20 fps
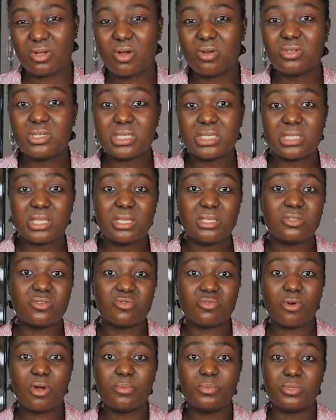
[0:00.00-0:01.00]
All these
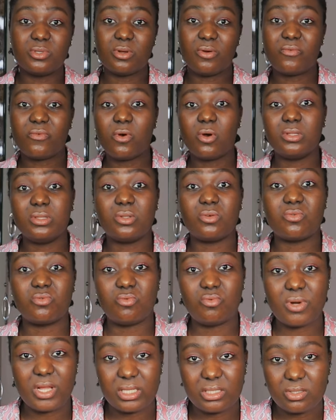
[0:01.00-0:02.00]
things rubs off on the
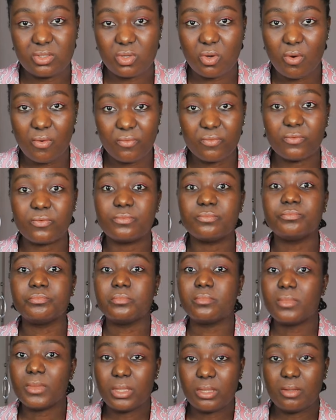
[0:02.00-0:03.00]
rest of
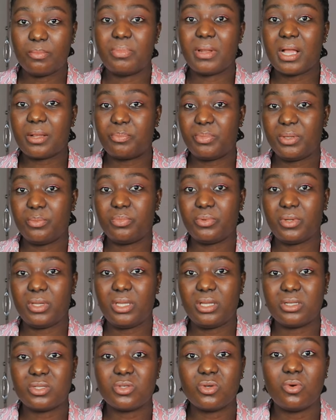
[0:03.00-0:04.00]
the black people
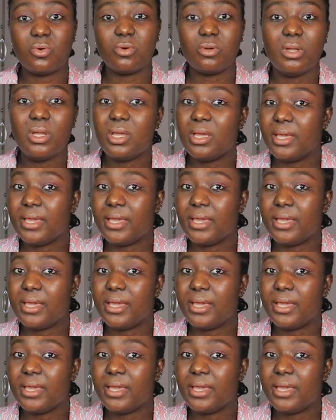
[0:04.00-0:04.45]
here, so